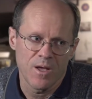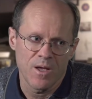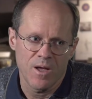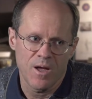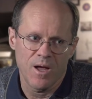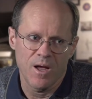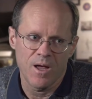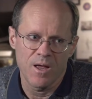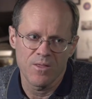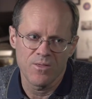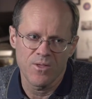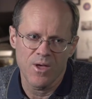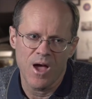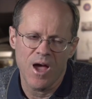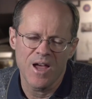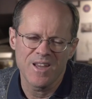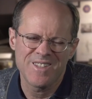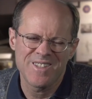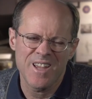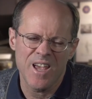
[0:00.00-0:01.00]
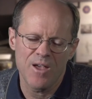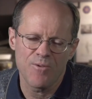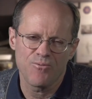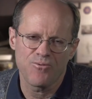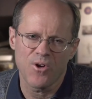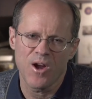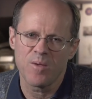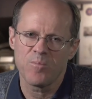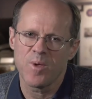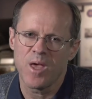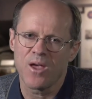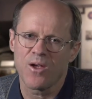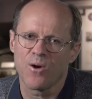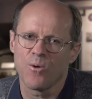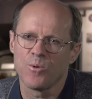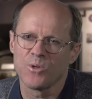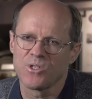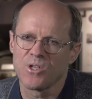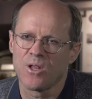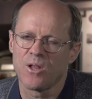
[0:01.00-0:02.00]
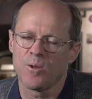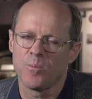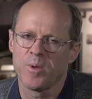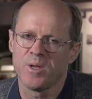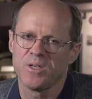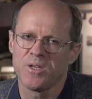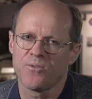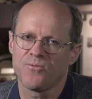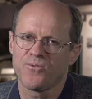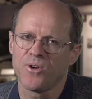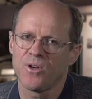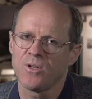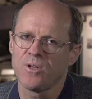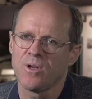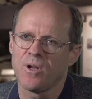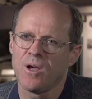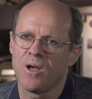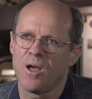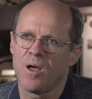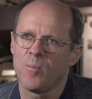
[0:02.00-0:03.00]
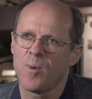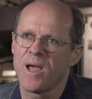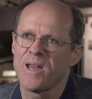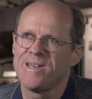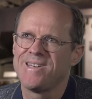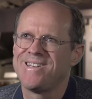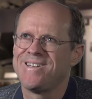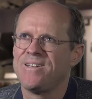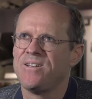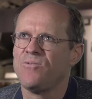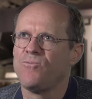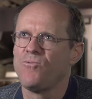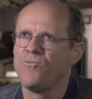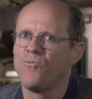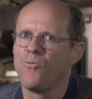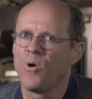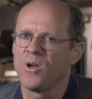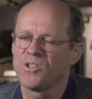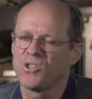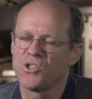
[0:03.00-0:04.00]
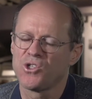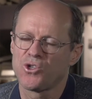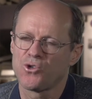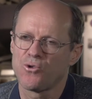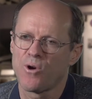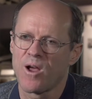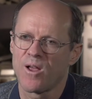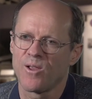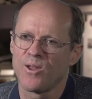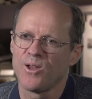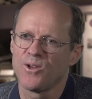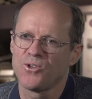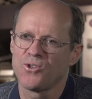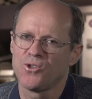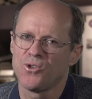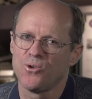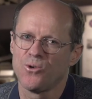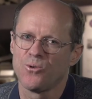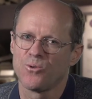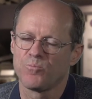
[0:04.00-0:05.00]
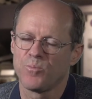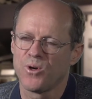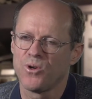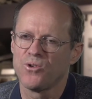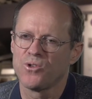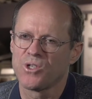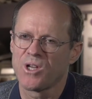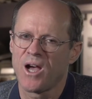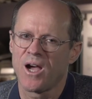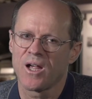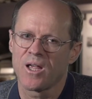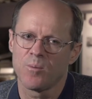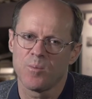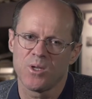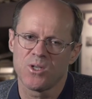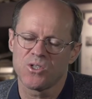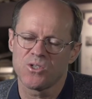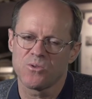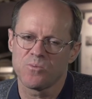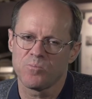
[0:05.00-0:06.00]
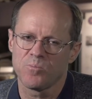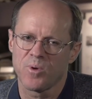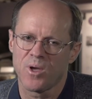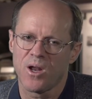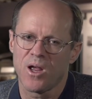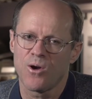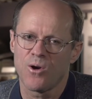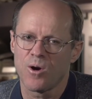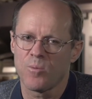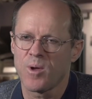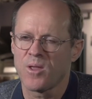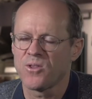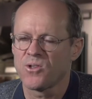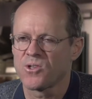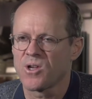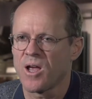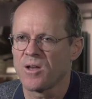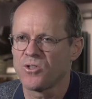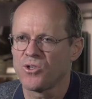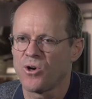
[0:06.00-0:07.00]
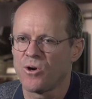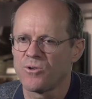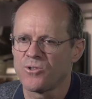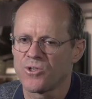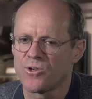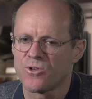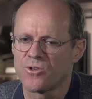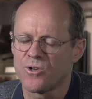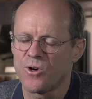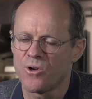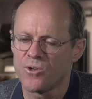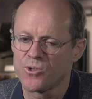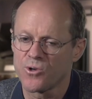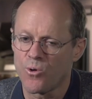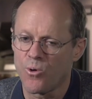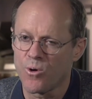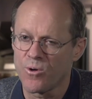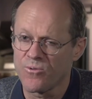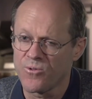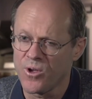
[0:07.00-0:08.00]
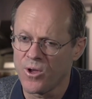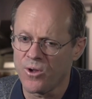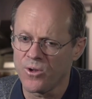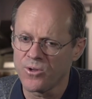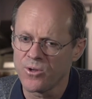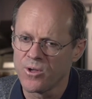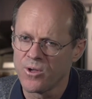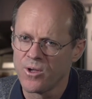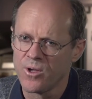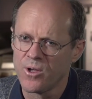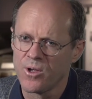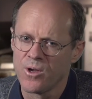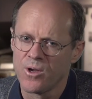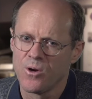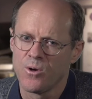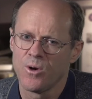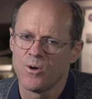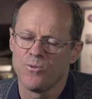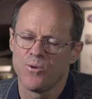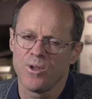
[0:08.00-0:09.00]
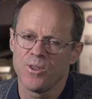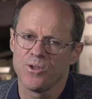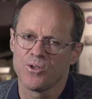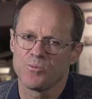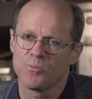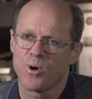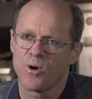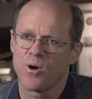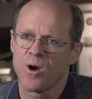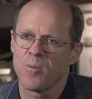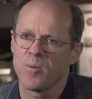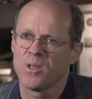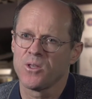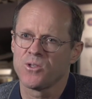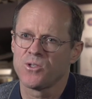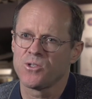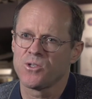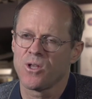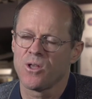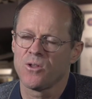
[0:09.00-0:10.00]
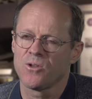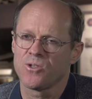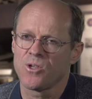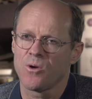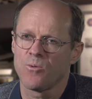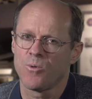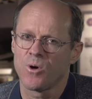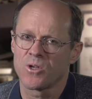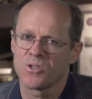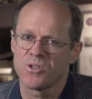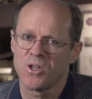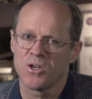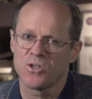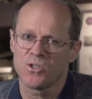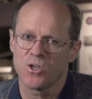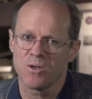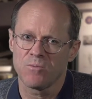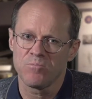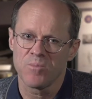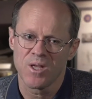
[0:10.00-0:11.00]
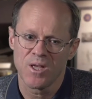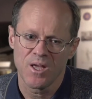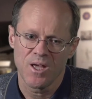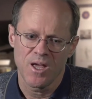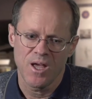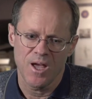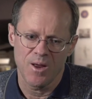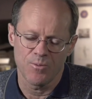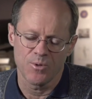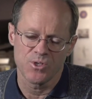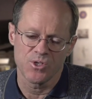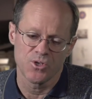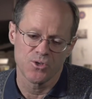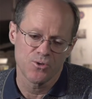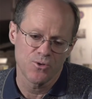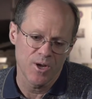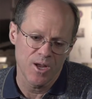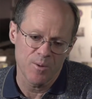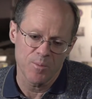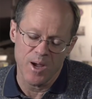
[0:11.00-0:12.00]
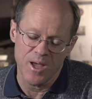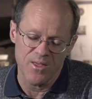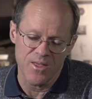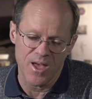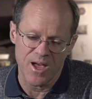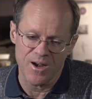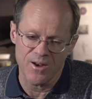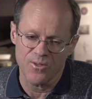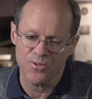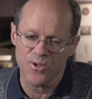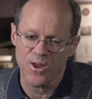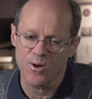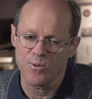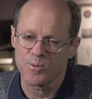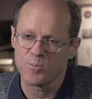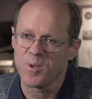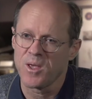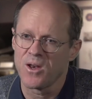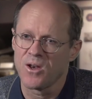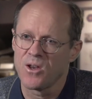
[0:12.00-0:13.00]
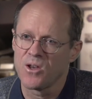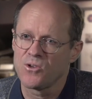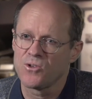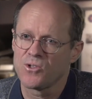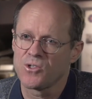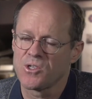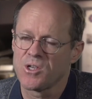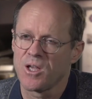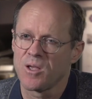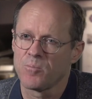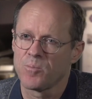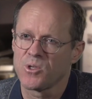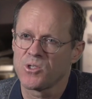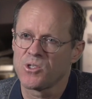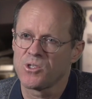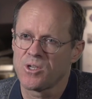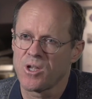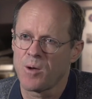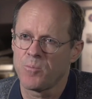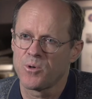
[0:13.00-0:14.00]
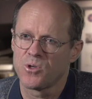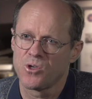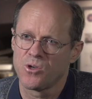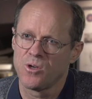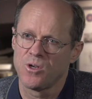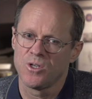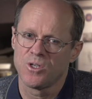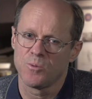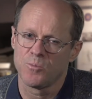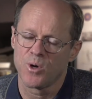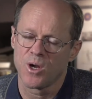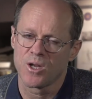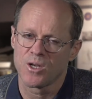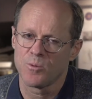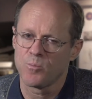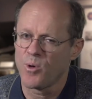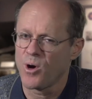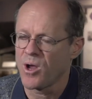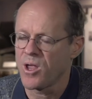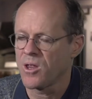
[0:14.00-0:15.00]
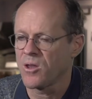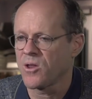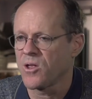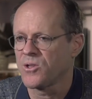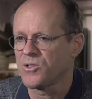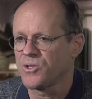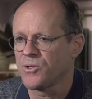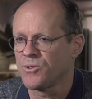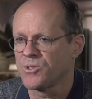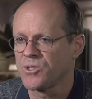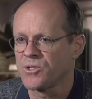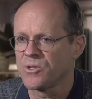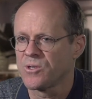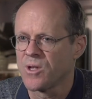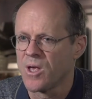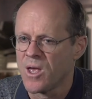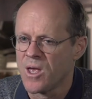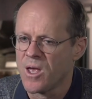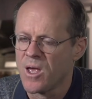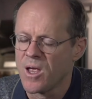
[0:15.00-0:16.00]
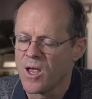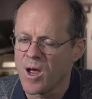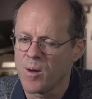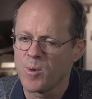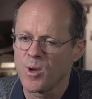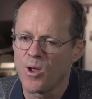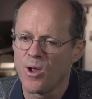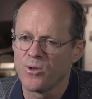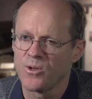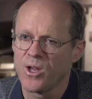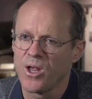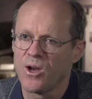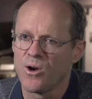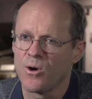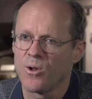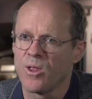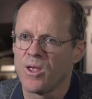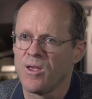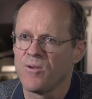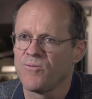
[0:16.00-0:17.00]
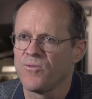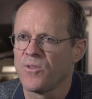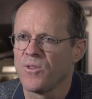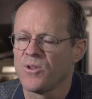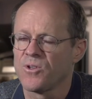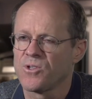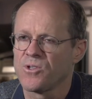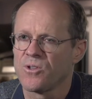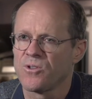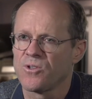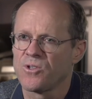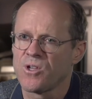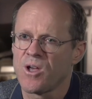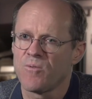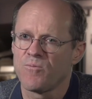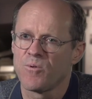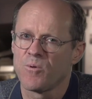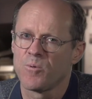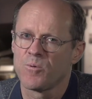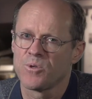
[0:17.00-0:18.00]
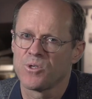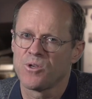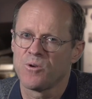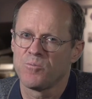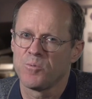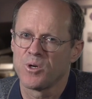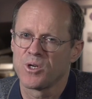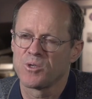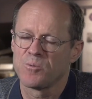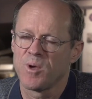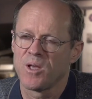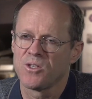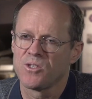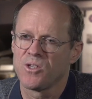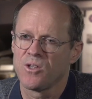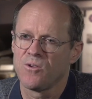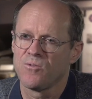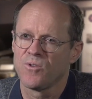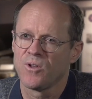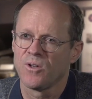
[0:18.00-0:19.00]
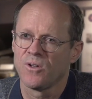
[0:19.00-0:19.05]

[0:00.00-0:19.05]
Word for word: I'd say FrameMaker was a little bit different. I wasn't struggling to produce documents, but I heard about this guy Charles Corfield, who had written this program on the Sun Workstation, and was intrigued by that and thought it would be an interesting business opportunity to bring it to market because there's company called Interleaf, and the software was super expensive